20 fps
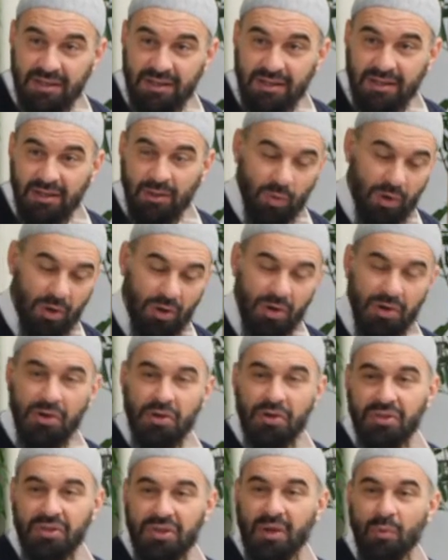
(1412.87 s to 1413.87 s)
We're on
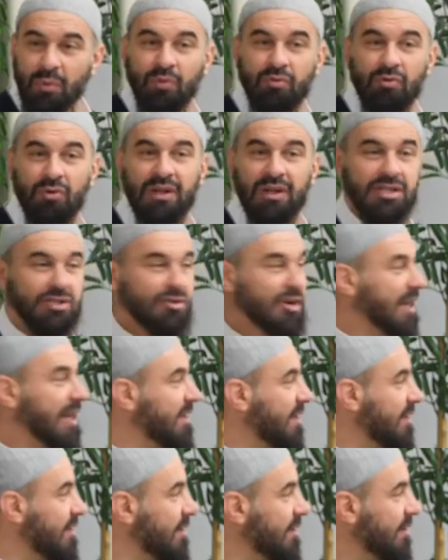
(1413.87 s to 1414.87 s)
earth and we're all
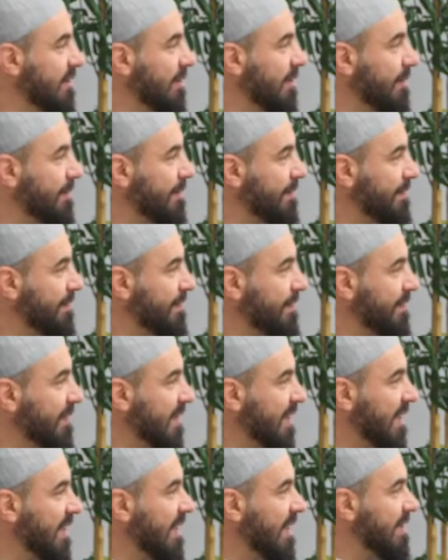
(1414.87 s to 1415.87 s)
extracted.
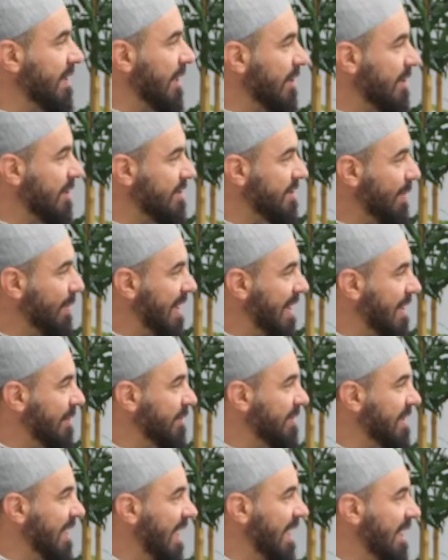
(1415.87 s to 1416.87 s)
And Allah subhanahu wa
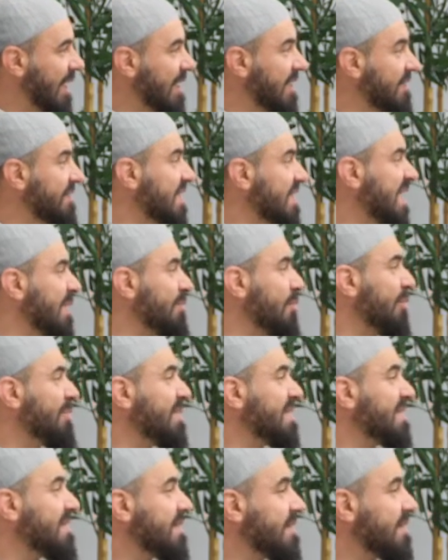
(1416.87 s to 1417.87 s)
ta'ala gives us our
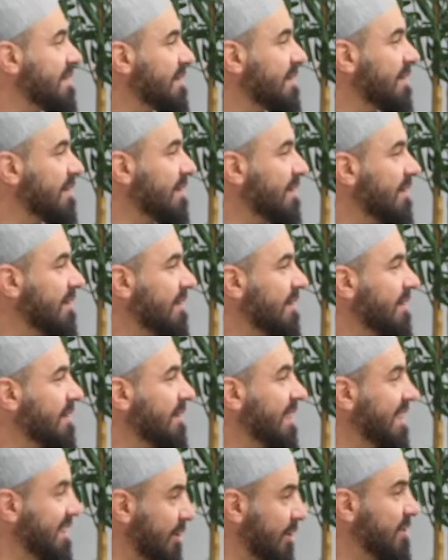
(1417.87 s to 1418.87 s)
purpose.
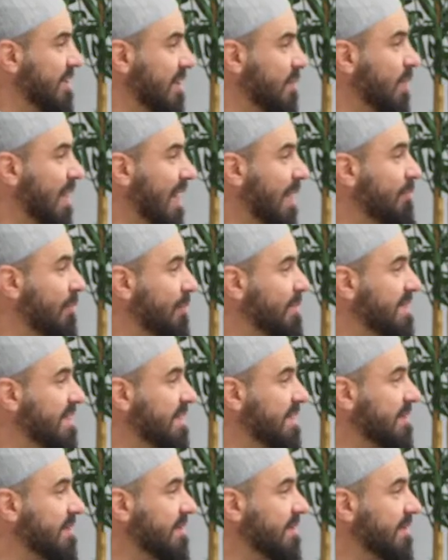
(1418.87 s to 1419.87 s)
He tells us what our purpose
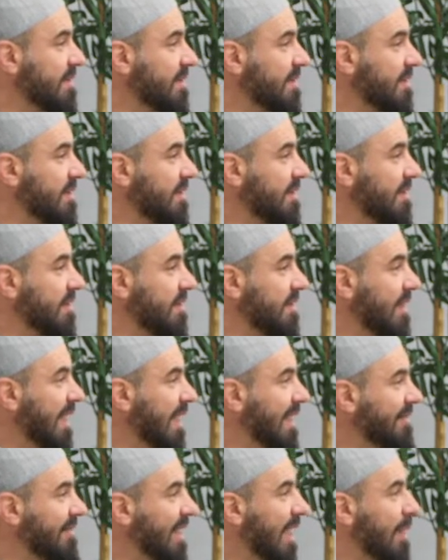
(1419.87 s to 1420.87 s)
is.
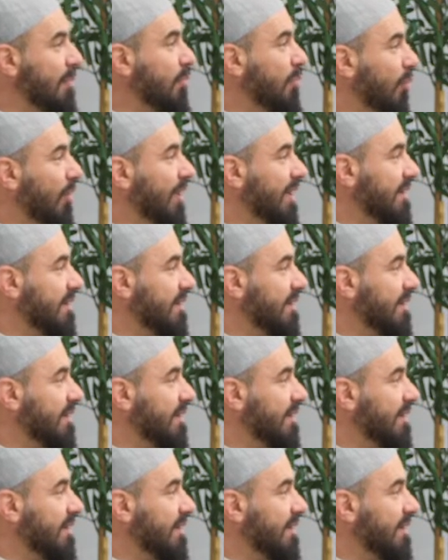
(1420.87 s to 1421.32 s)
At that point,